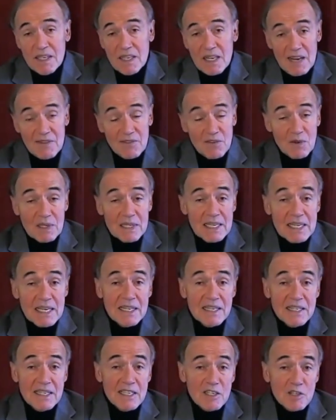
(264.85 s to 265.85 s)
I've only
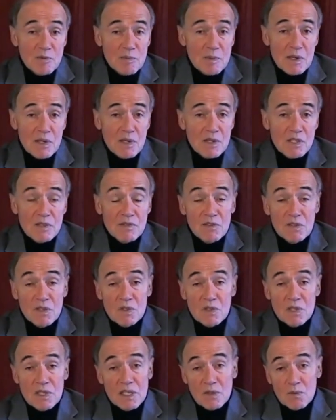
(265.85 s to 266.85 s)
had the experience of
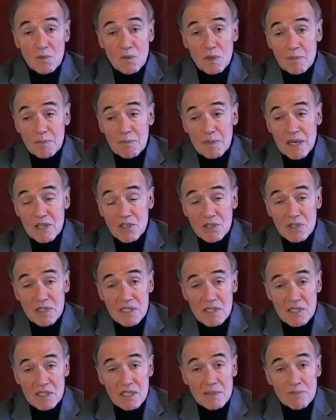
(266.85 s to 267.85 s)
using it in one patient.
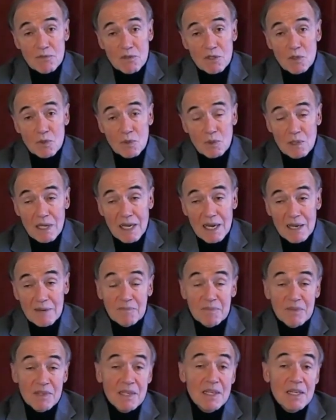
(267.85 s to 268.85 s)
It seemed to do a lot,
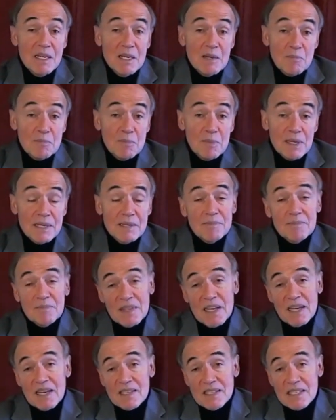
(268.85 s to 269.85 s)
but
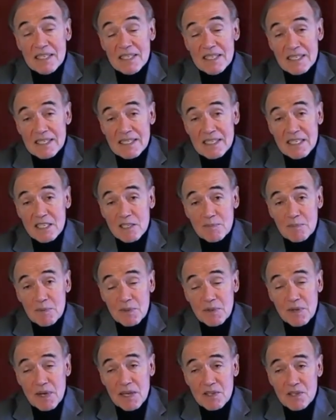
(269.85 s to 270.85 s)
as the disease
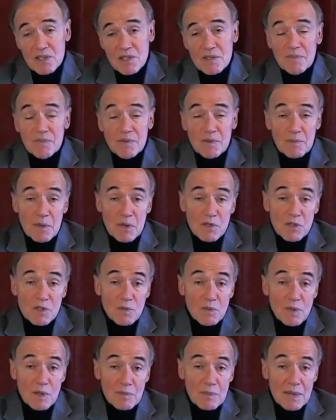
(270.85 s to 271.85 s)
progressed, the
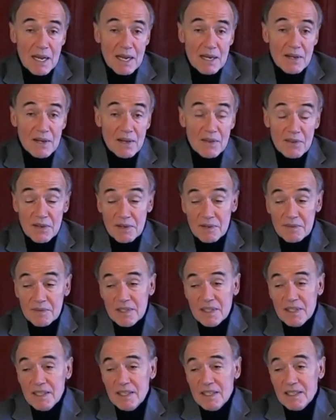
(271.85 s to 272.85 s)
person went back on their
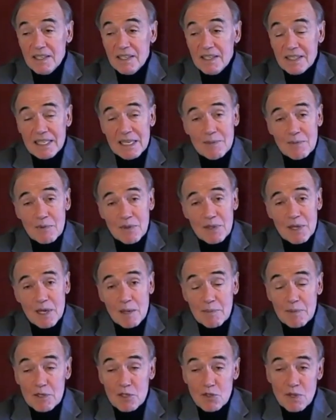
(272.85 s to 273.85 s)
uh,
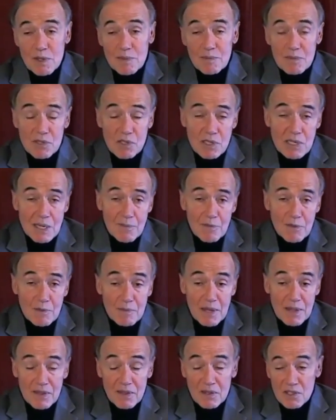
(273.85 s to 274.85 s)
chemotherapy treatment, stopped the
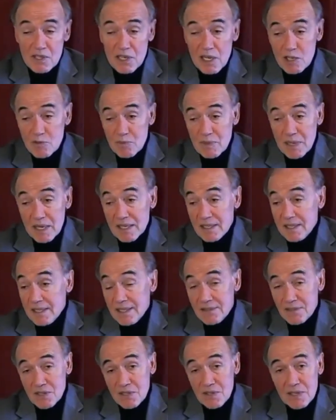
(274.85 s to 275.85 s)
methyl jasmonate,
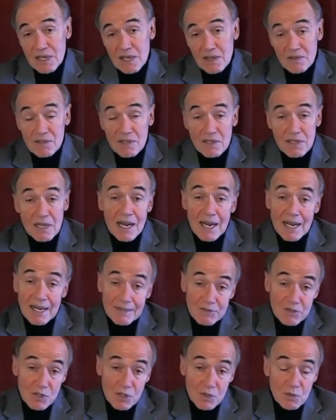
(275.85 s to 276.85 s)
and turned out to die.
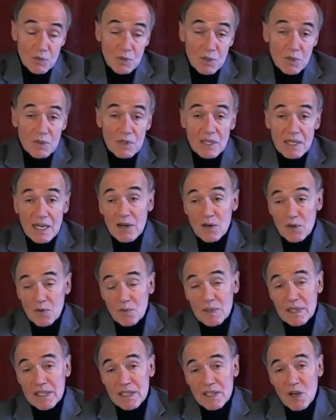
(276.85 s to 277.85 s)
So I don't
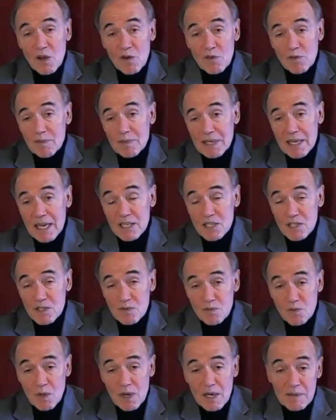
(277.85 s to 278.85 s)
really know from a case
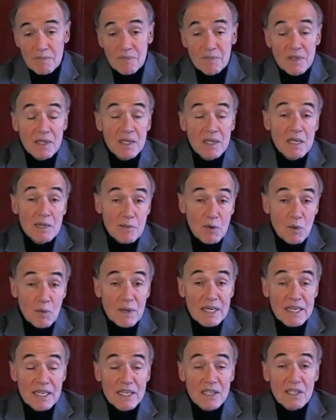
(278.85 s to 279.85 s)
of one, but
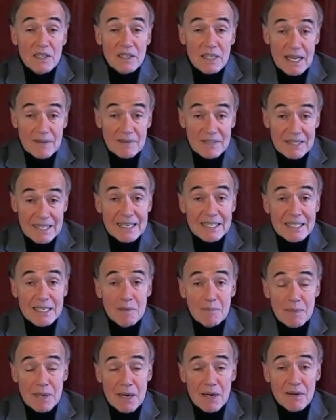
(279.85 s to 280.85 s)
we need to get
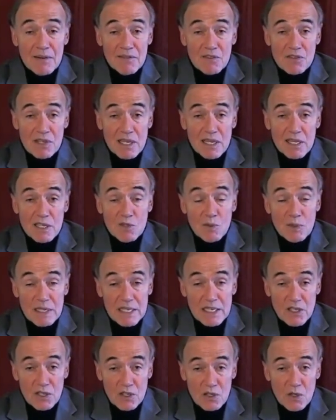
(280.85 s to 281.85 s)
comparative studies, we
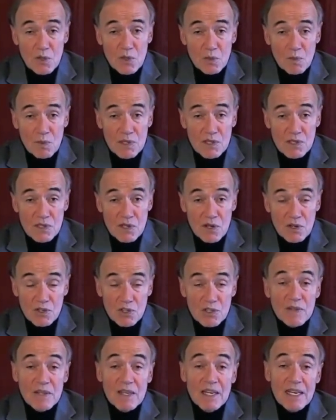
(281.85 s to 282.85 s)
need to do the
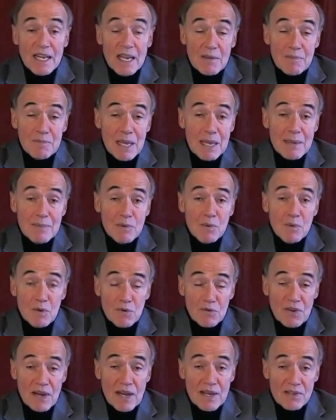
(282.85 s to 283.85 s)
research, and maybe we'll
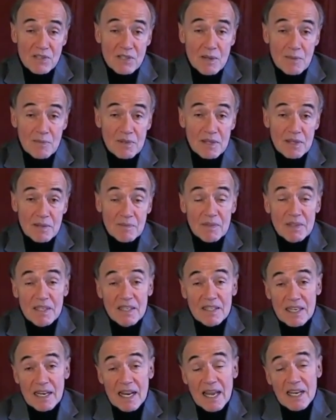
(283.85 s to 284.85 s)
find something
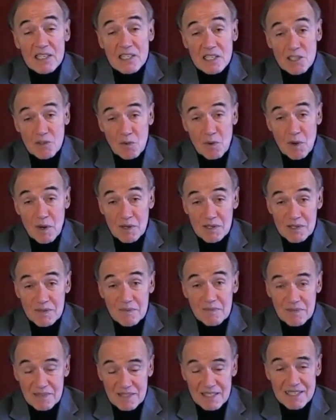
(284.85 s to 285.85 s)
that actually works
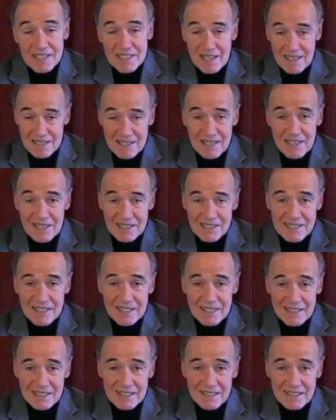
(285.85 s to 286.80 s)
that's not toxic.